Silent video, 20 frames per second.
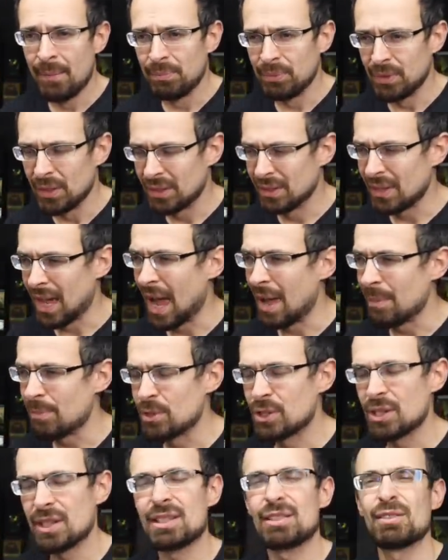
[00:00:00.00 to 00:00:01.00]
the
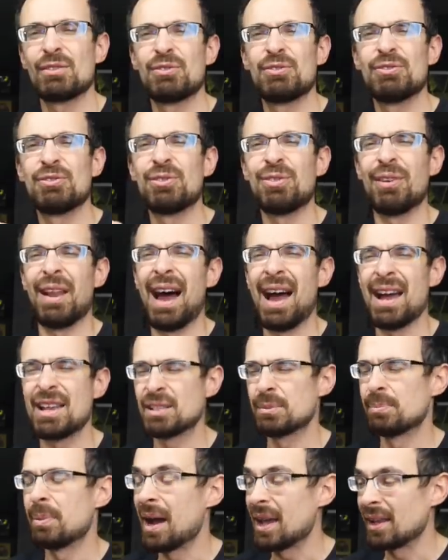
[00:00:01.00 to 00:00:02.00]
time just
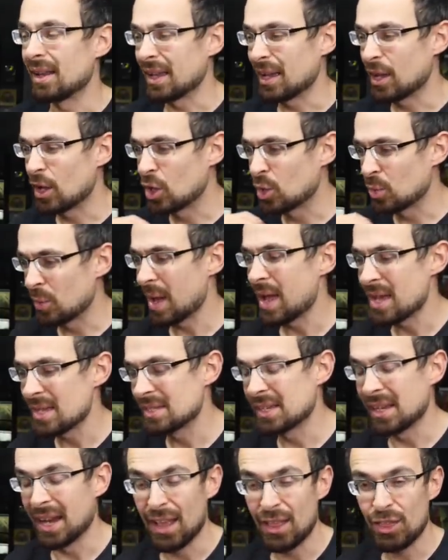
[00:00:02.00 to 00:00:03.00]
flies by like
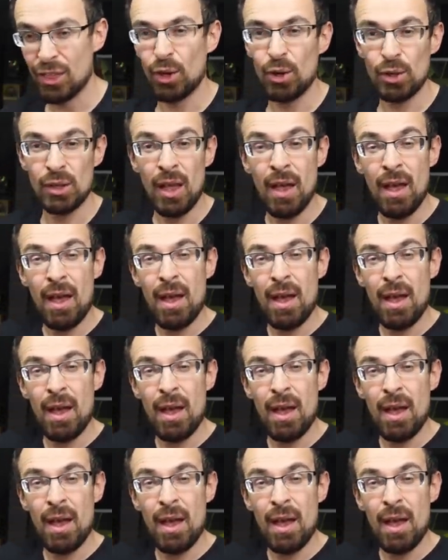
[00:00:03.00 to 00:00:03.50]
crazy. I thought